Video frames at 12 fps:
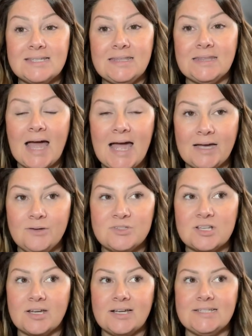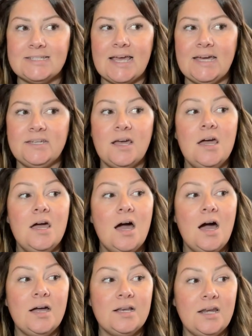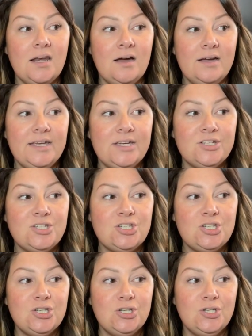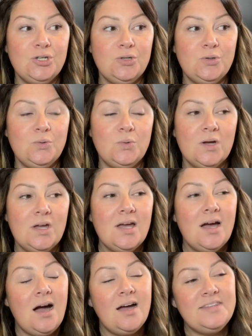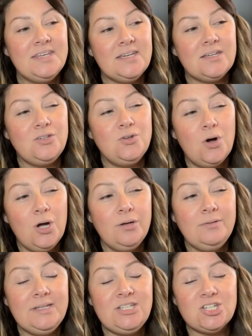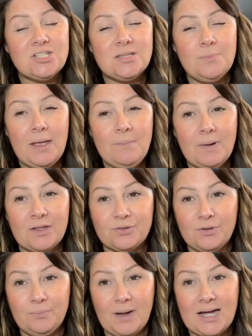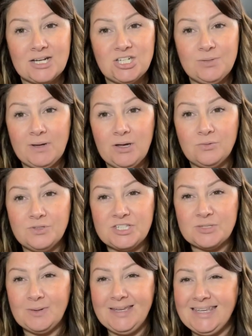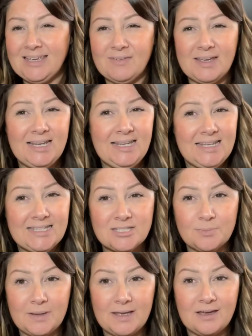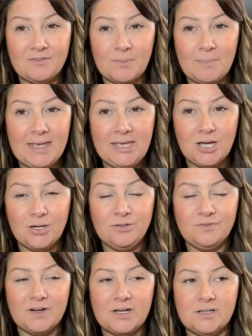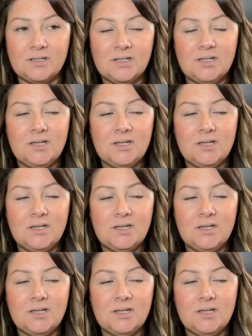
in the house. Like I said, I'd like to, I think, not only just the main bathroom, but actually my ensuite, give it a little bit of a makeover.